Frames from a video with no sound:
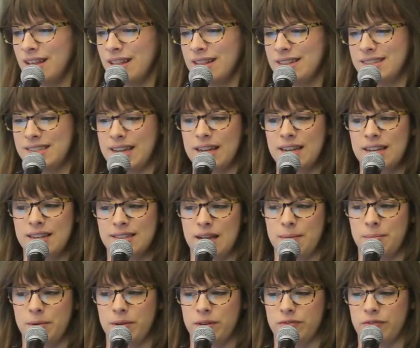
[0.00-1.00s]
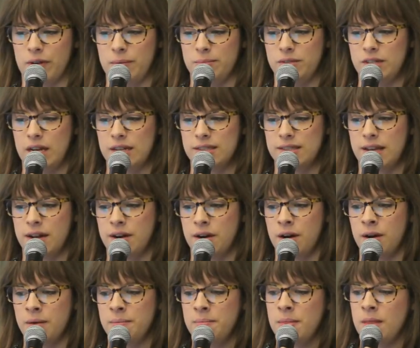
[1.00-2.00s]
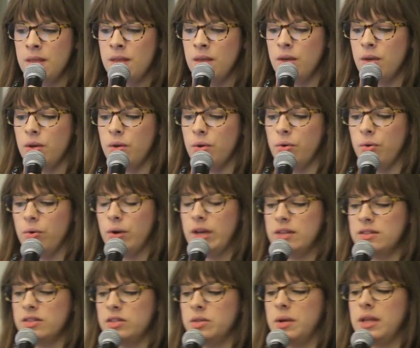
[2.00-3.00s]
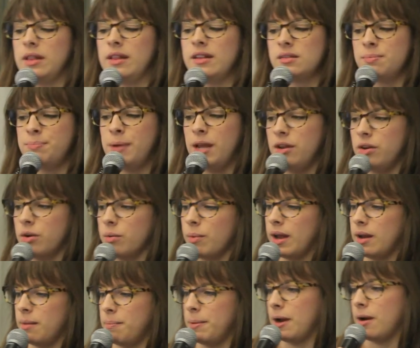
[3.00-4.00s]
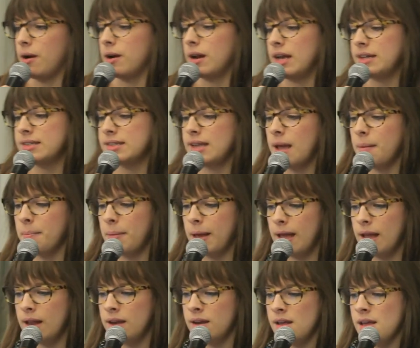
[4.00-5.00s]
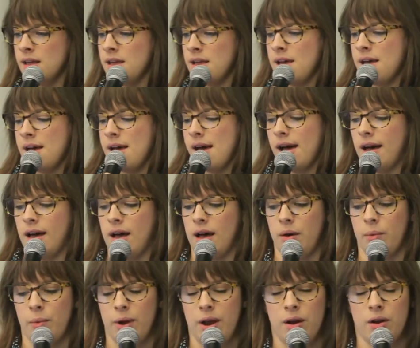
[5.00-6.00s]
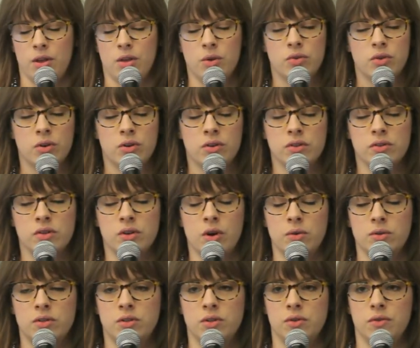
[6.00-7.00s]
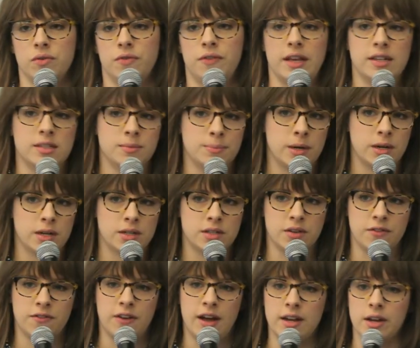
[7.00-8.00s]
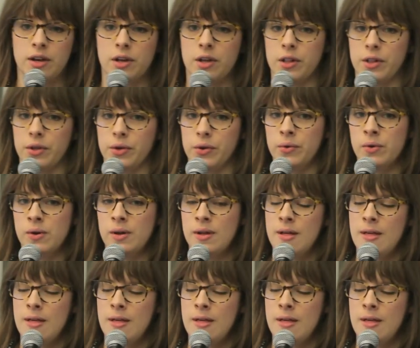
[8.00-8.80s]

The second example is from Jetsetter, who is doing this Pin Your Way to Paradise campaign, uh, where users go to Facebook to find a clue.